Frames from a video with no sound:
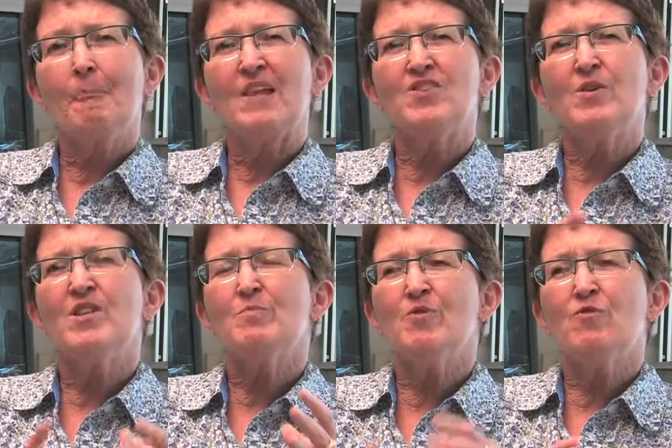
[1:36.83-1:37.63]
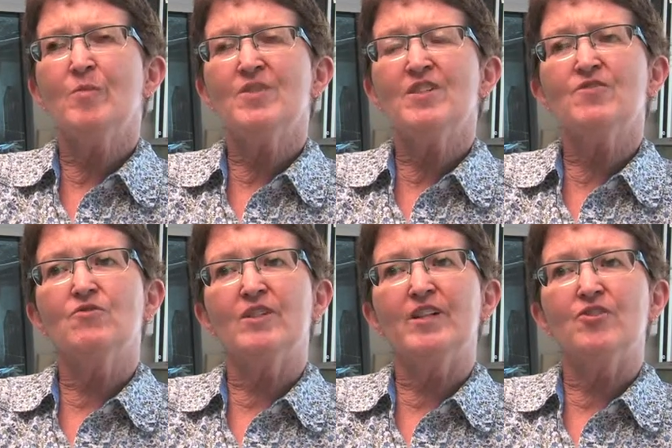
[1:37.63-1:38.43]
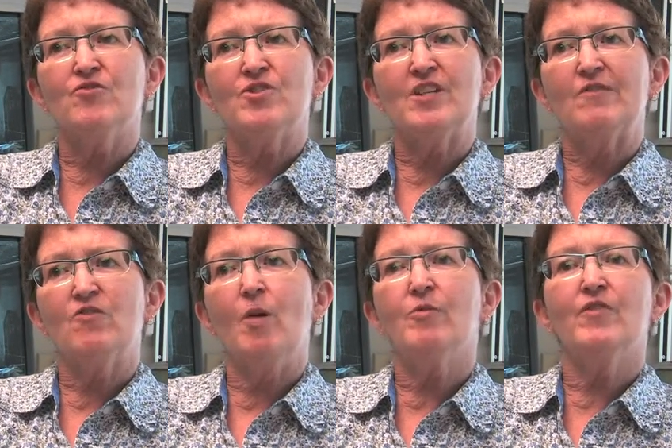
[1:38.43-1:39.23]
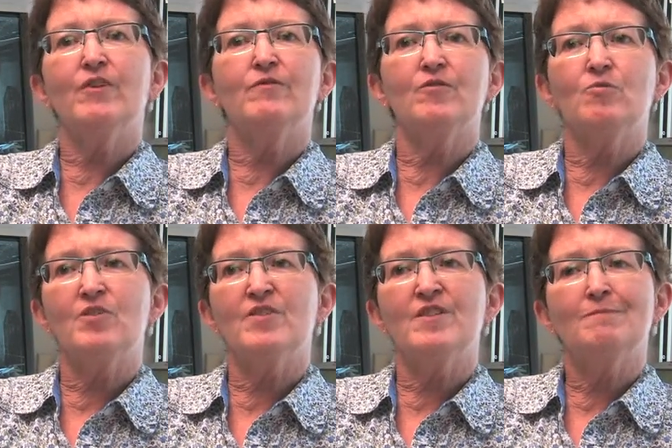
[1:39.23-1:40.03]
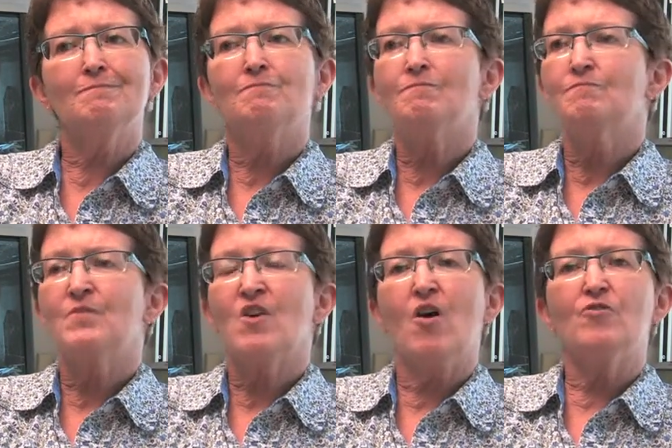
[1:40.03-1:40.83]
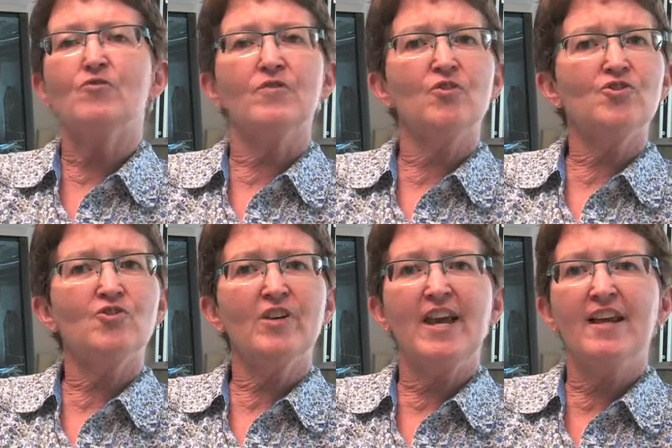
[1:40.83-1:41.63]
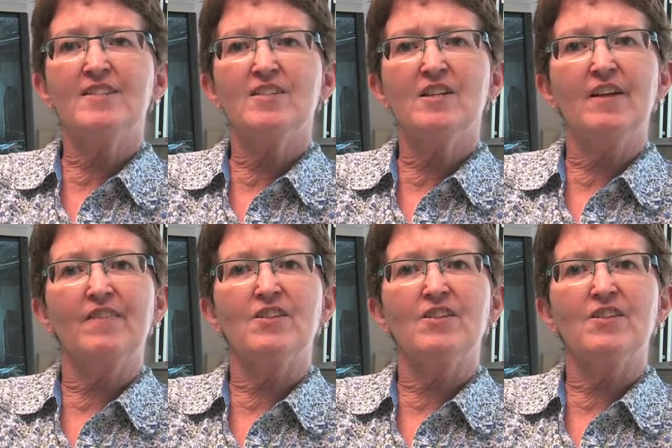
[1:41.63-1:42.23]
So his performance is really interesting. Robert Redford was controversial casting at the